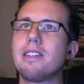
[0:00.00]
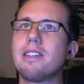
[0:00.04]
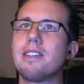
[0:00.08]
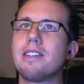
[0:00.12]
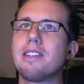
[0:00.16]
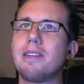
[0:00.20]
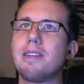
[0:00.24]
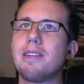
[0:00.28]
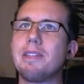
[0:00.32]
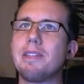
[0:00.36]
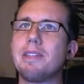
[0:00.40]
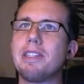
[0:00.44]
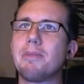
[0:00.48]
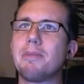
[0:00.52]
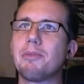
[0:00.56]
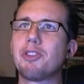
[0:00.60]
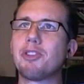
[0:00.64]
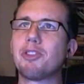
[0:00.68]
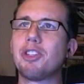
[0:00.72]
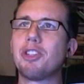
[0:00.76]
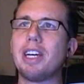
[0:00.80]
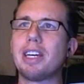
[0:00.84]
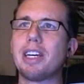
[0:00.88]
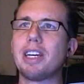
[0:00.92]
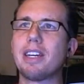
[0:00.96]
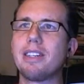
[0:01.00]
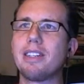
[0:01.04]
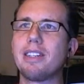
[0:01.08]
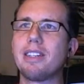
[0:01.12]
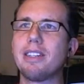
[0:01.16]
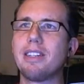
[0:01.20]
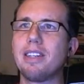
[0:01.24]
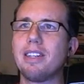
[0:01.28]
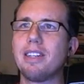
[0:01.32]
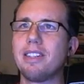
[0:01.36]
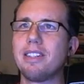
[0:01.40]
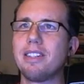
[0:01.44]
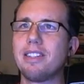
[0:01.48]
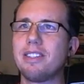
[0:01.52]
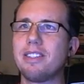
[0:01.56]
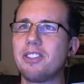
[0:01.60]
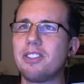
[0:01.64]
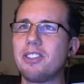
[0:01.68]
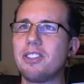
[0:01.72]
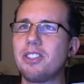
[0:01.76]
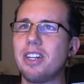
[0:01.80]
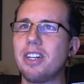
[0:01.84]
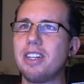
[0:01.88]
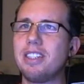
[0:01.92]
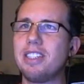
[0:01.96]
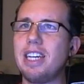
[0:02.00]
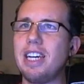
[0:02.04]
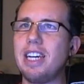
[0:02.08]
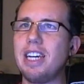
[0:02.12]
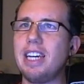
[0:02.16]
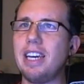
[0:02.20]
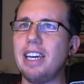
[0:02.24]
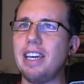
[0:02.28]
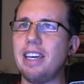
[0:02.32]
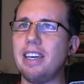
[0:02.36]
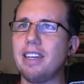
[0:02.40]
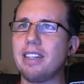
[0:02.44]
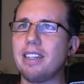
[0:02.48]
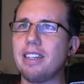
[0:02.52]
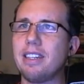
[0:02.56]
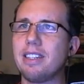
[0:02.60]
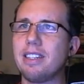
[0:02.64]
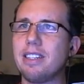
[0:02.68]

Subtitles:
Let me double check. Sunday.